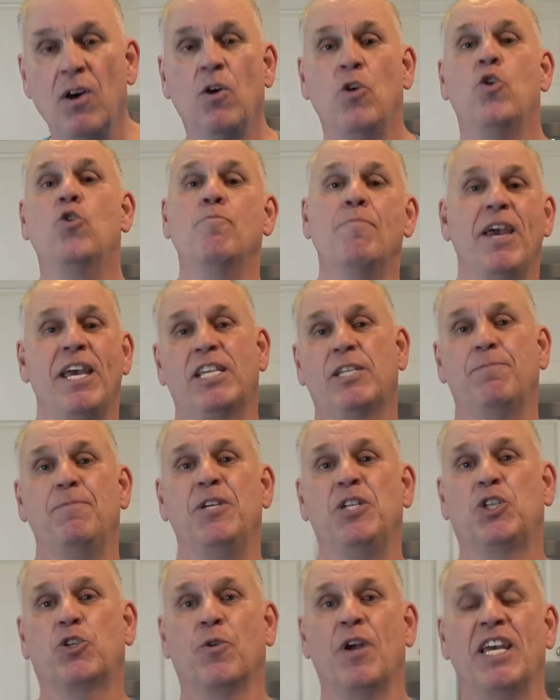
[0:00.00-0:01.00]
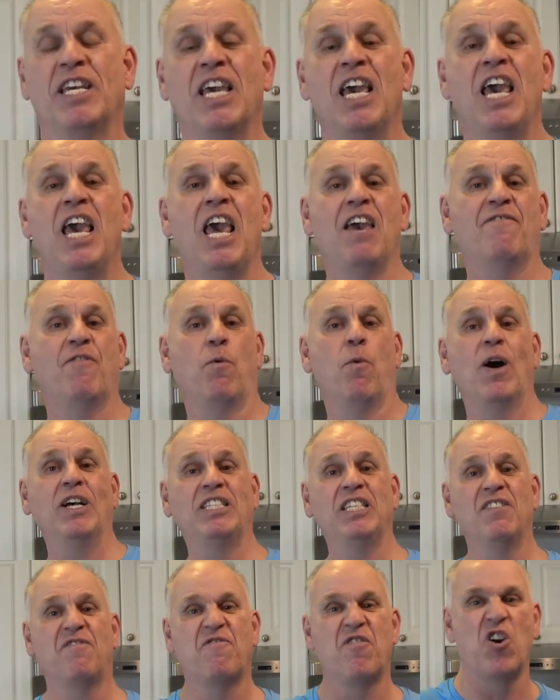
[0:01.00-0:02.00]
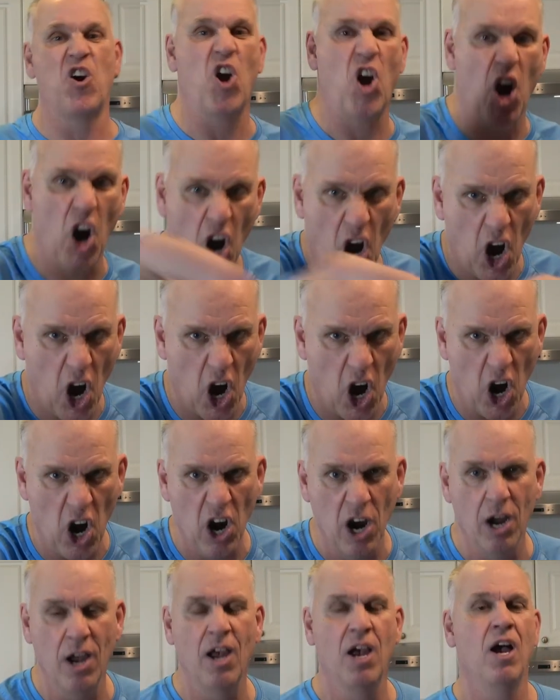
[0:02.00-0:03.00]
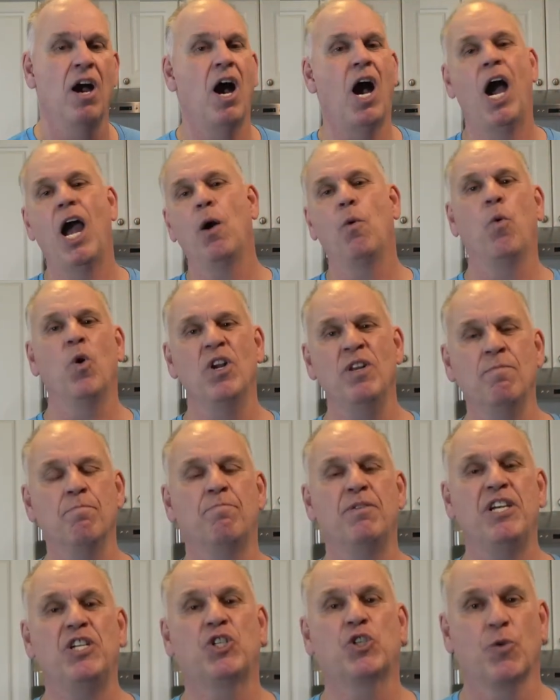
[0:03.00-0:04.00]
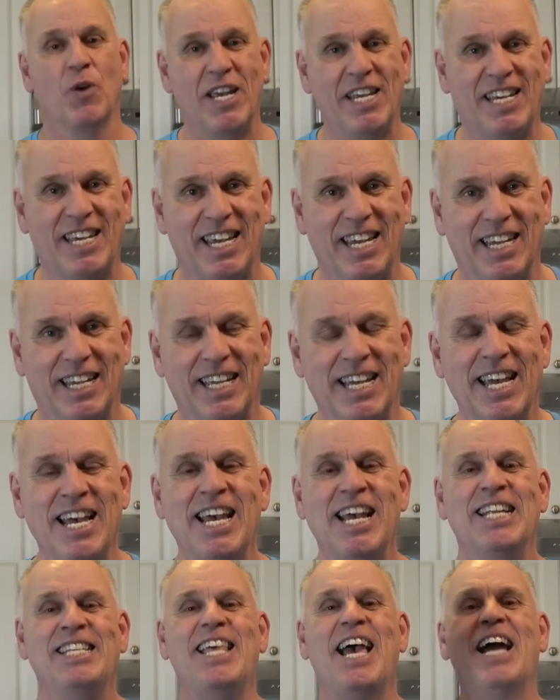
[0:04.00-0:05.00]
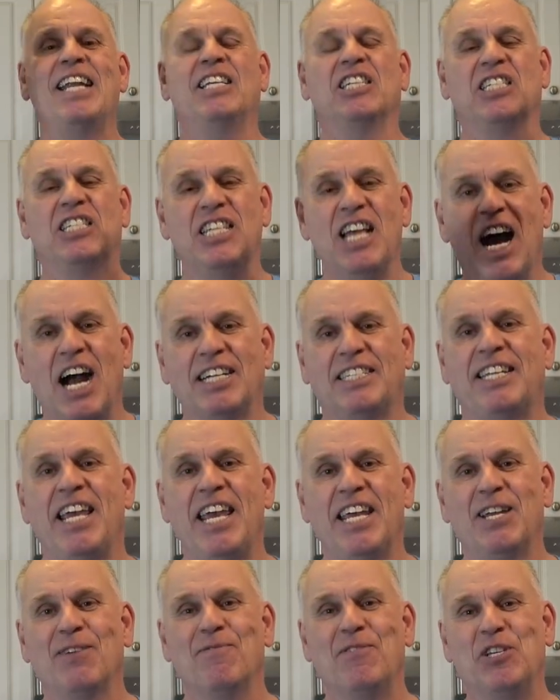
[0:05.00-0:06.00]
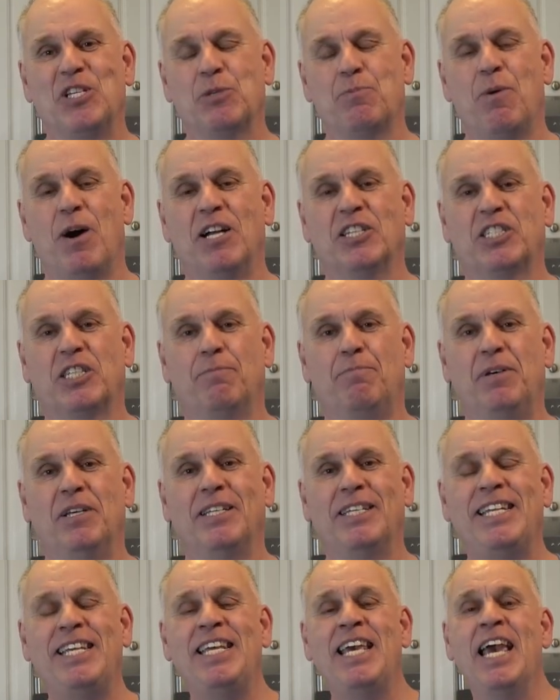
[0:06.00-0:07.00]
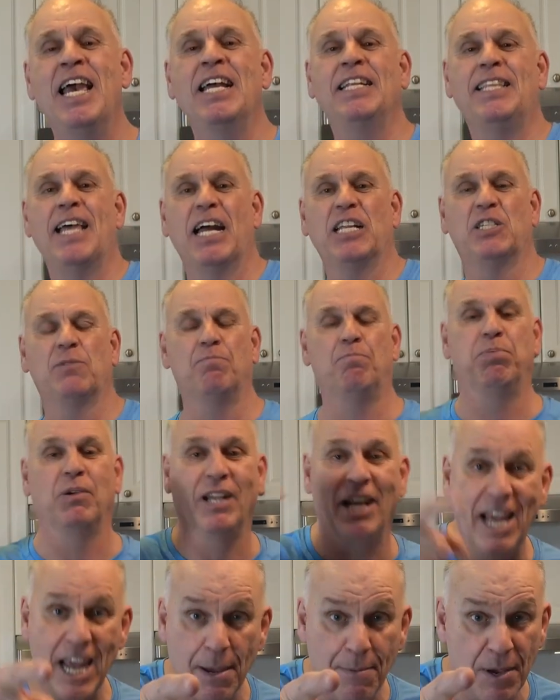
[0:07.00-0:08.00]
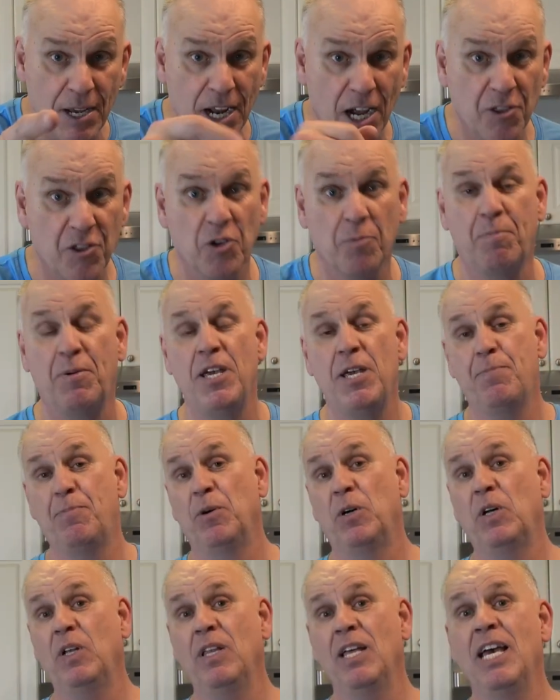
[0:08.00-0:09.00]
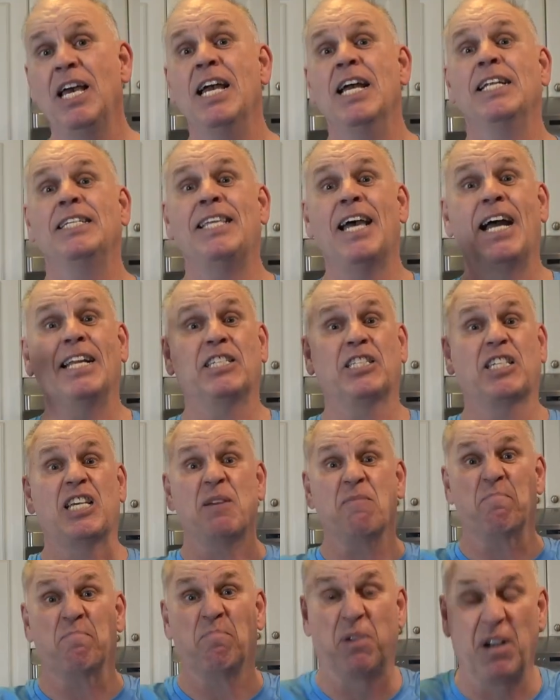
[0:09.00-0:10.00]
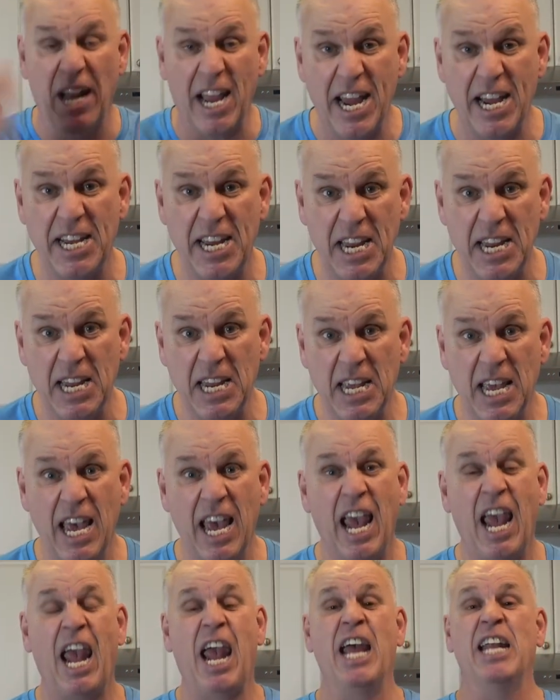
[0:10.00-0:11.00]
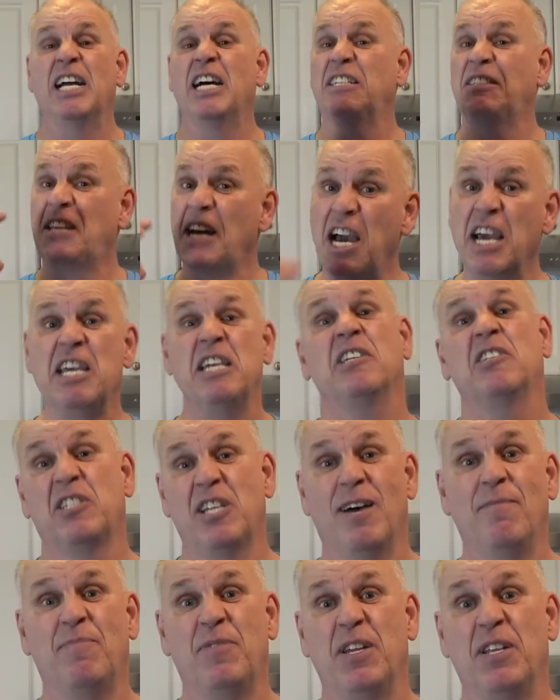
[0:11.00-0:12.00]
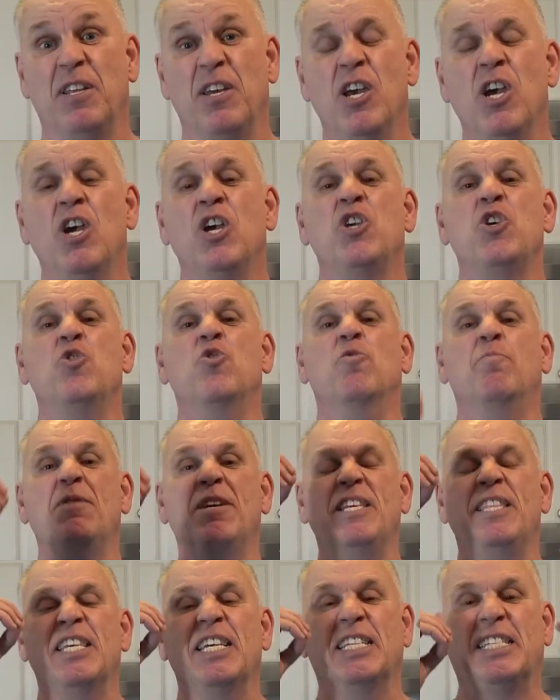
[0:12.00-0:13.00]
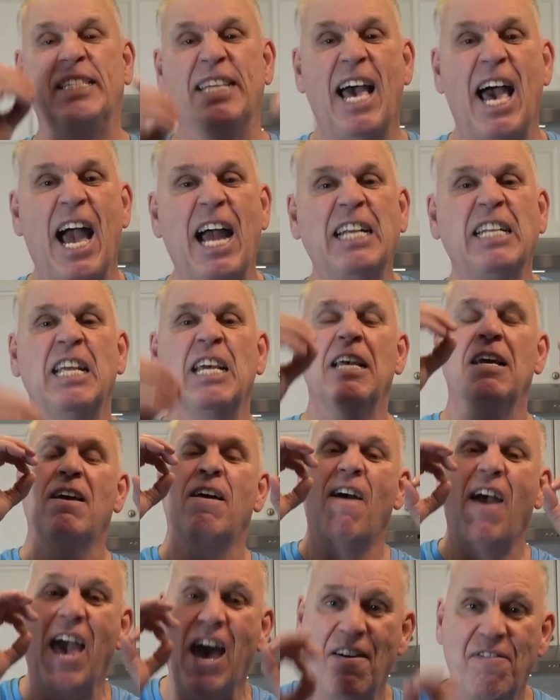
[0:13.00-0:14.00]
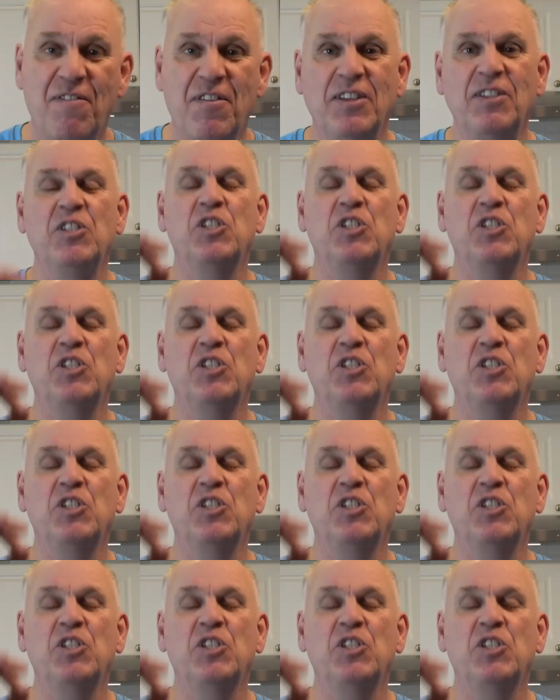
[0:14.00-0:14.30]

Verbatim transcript: who makes me drink. If it wasn't for her, I wouldn't be drinking. That is not taking responsibility. That's blaming other people. That's complaining. And I'll tell you something. You'll be in the exact effing